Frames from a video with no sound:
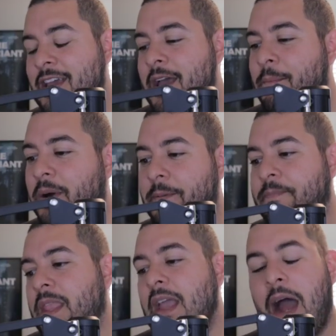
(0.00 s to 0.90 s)

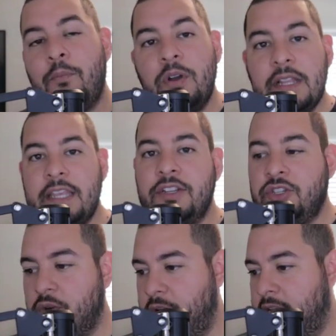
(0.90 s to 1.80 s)
But I'm really
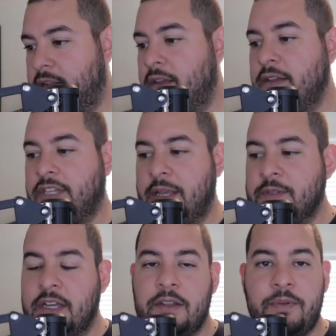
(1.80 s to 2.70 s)
enjoying James
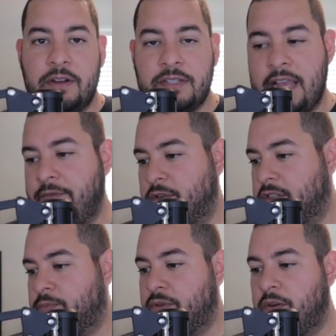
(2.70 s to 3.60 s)
Gunn and Peter Safran's
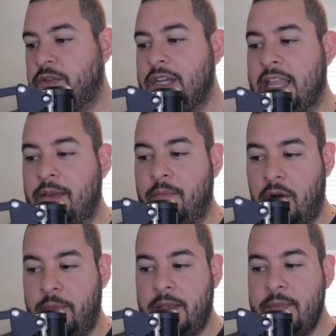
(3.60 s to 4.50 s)
approach at the
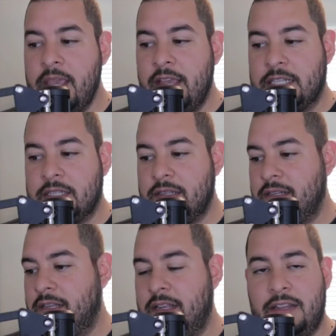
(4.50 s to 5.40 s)
moment.
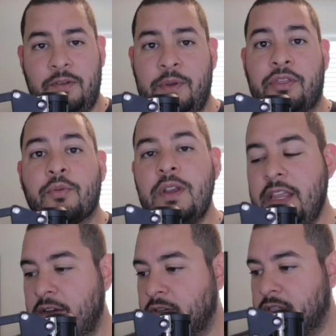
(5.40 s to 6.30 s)
It'll be 3
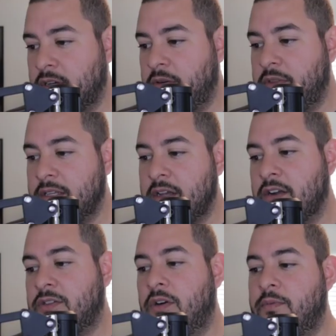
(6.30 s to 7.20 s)
years ago this
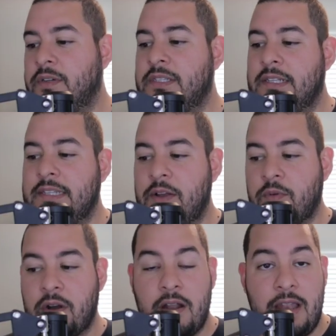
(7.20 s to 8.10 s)
October since they
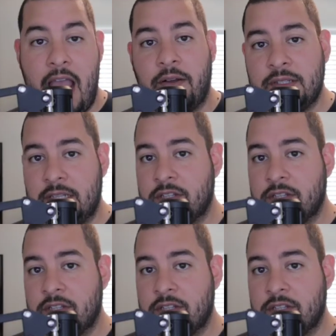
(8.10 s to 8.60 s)
were announced as